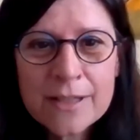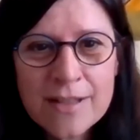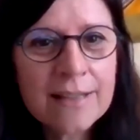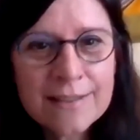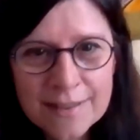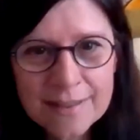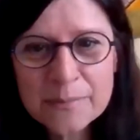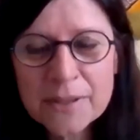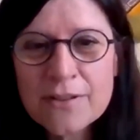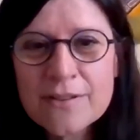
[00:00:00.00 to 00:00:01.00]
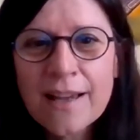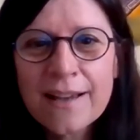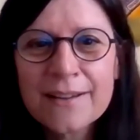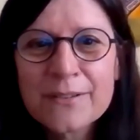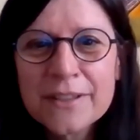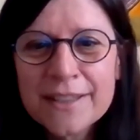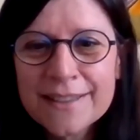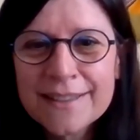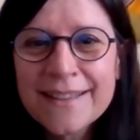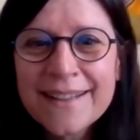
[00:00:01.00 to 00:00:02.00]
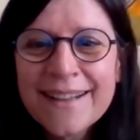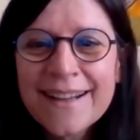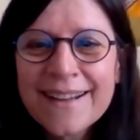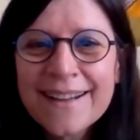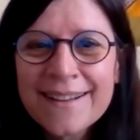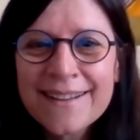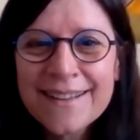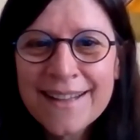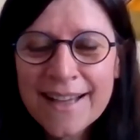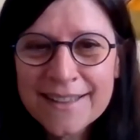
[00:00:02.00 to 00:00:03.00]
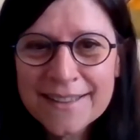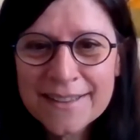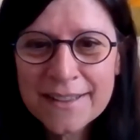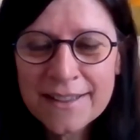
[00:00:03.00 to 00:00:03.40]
excited because I really like